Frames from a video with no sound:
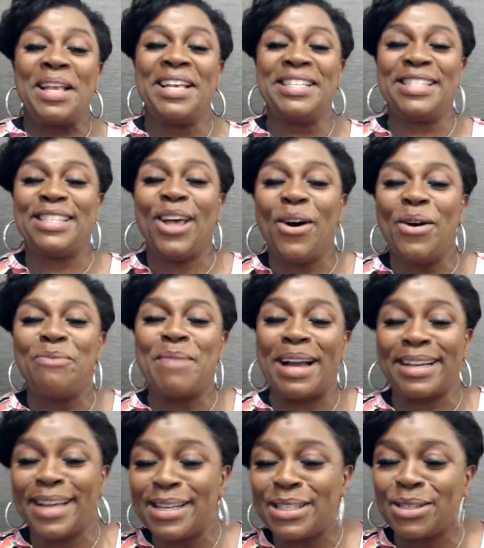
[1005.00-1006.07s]
So if my
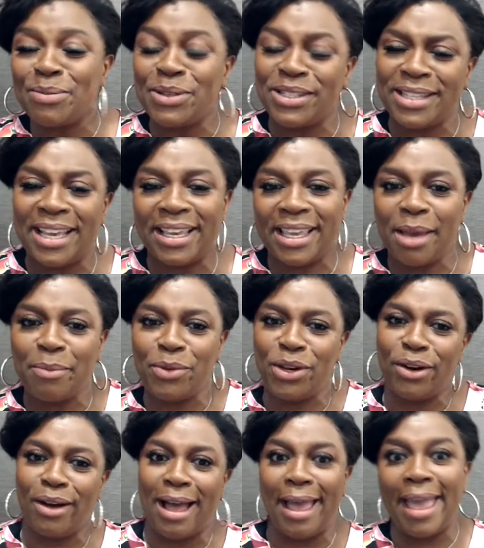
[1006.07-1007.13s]
customers say, Kim,
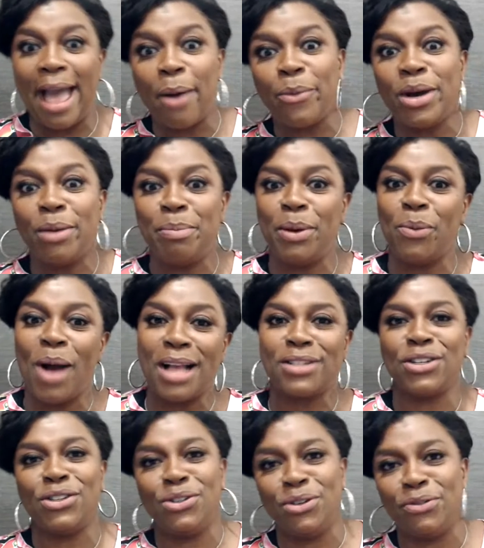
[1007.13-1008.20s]
hey, I would be
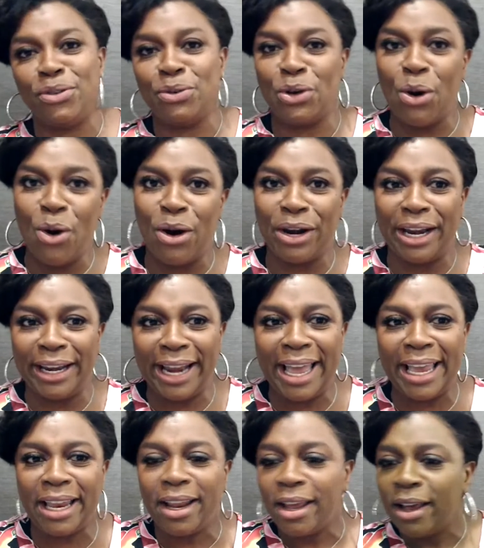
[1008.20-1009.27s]
watching you if you go on at
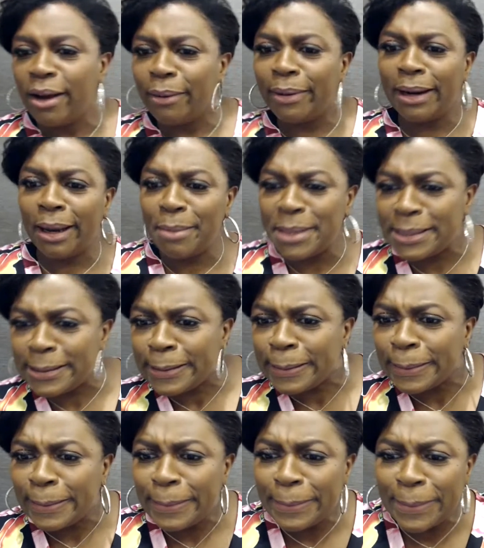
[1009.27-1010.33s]
night. Well, let me see.
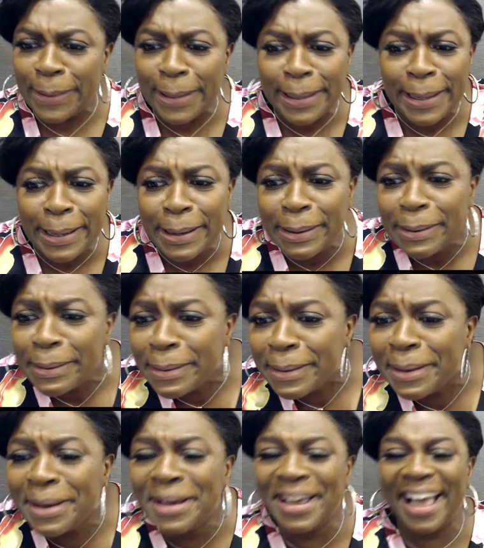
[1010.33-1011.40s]
Are you on here?
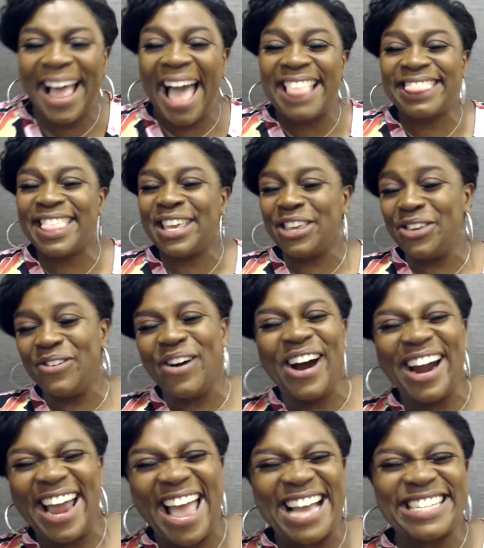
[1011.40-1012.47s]
I think you
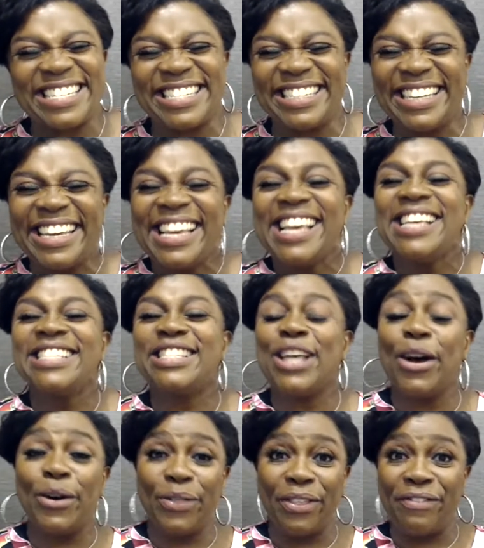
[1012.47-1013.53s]
are actually.
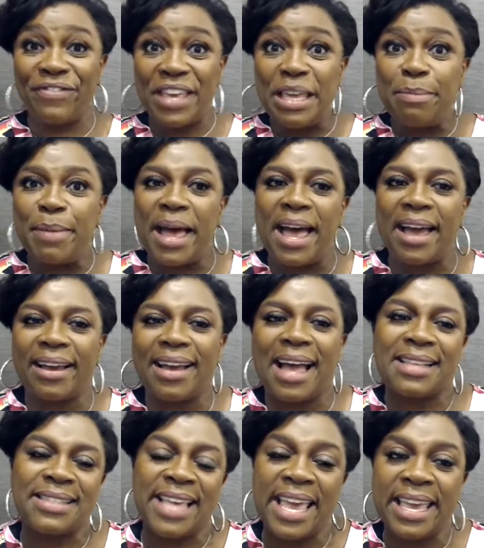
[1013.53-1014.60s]
So the feedback,
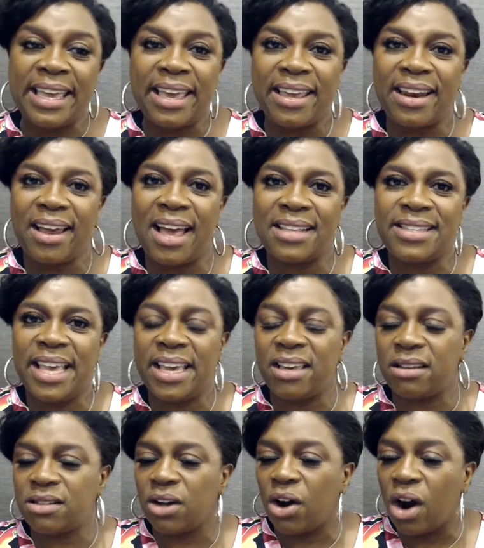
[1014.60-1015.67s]
I take
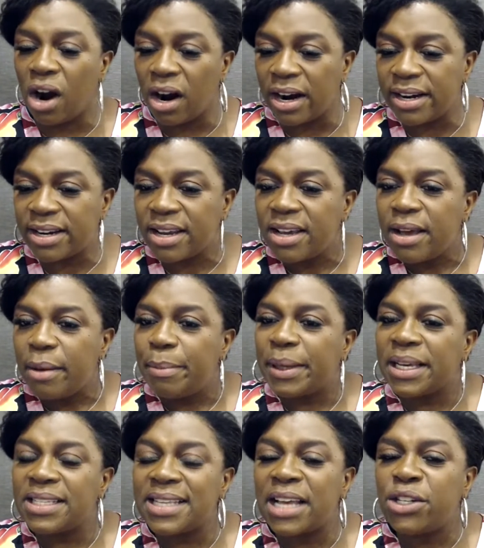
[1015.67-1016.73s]
it to heart
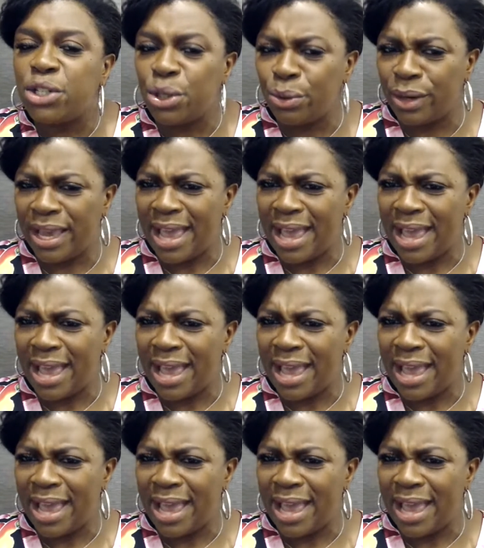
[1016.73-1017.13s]
because I do